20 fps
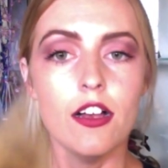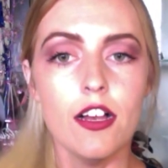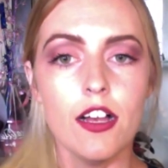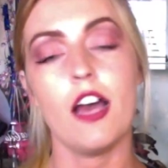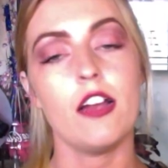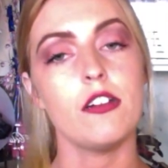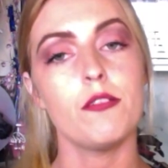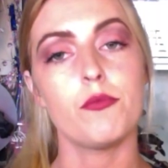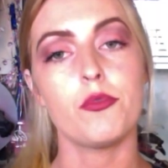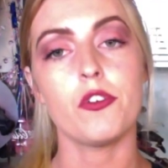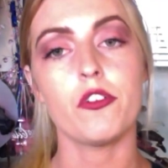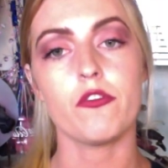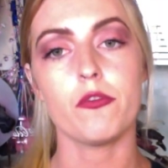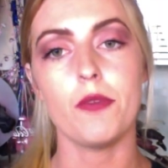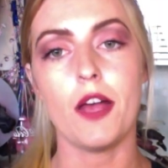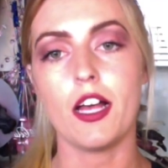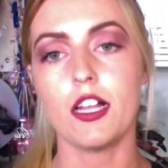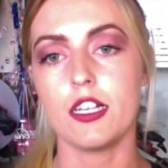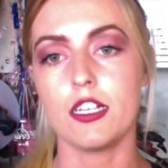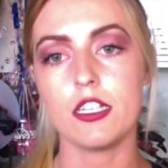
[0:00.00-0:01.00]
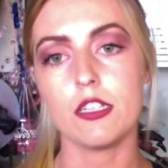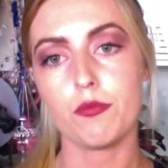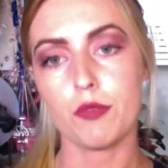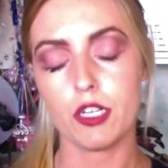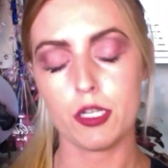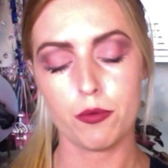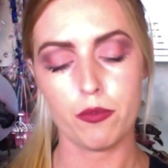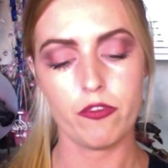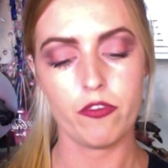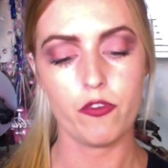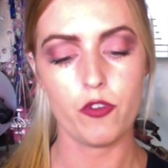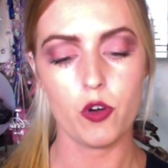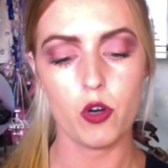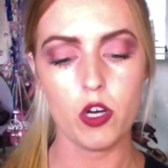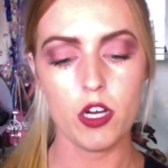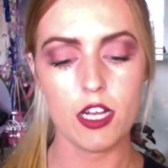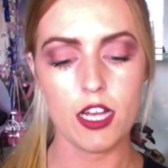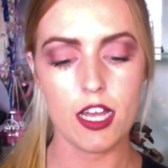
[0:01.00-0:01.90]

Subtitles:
I hadn't bought from AliExpress before,